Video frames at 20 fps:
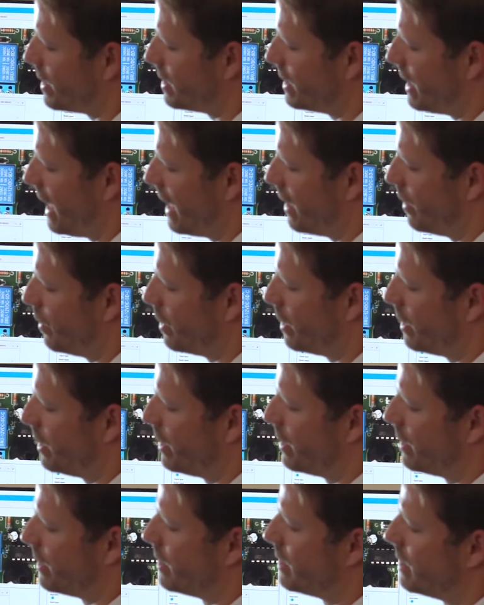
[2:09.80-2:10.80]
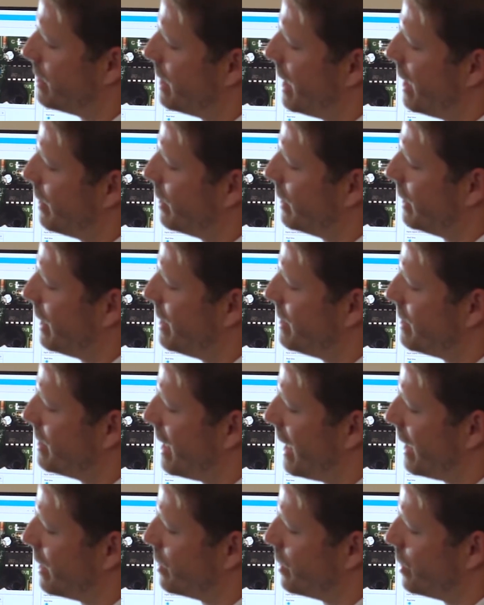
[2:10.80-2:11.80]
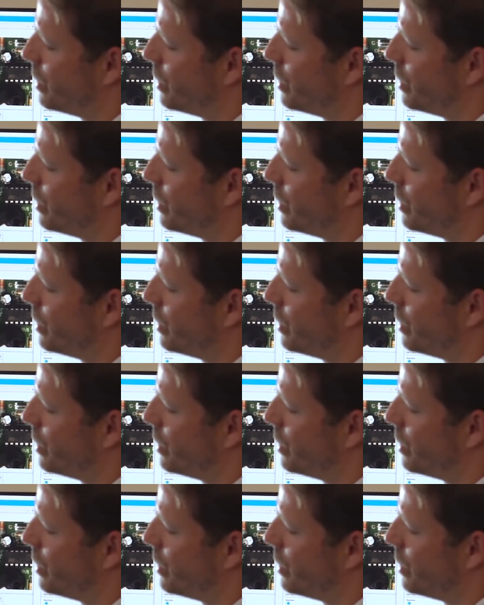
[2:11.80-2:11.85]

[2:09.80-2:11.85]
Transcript: down, this is how the lens is actually